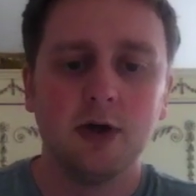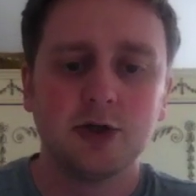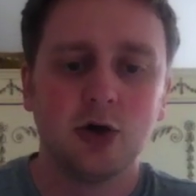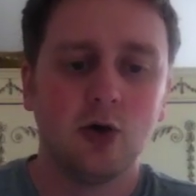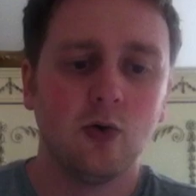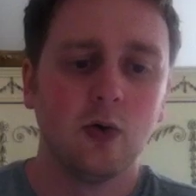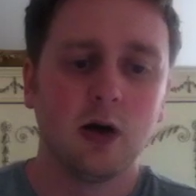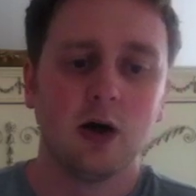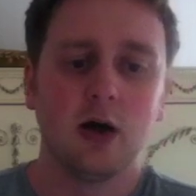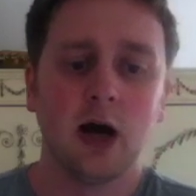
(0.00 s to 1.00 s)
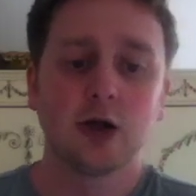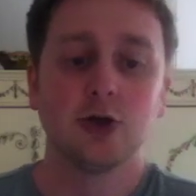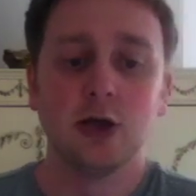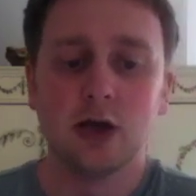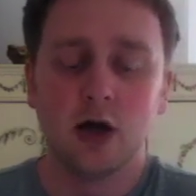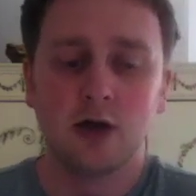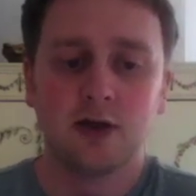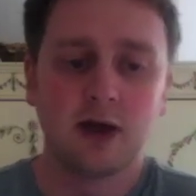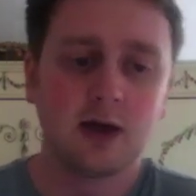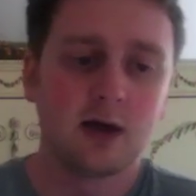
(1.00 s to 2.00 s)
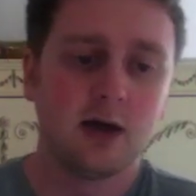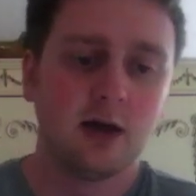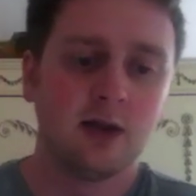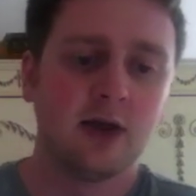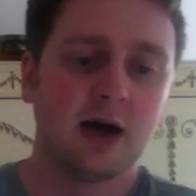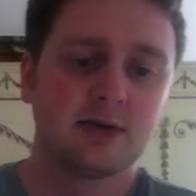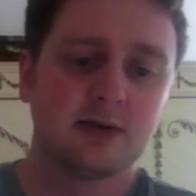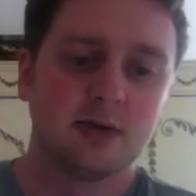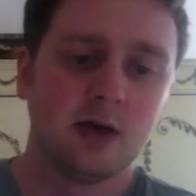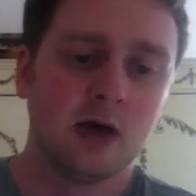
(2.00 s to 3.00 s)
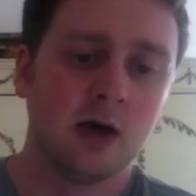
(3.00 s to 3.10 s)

So, actually, I think that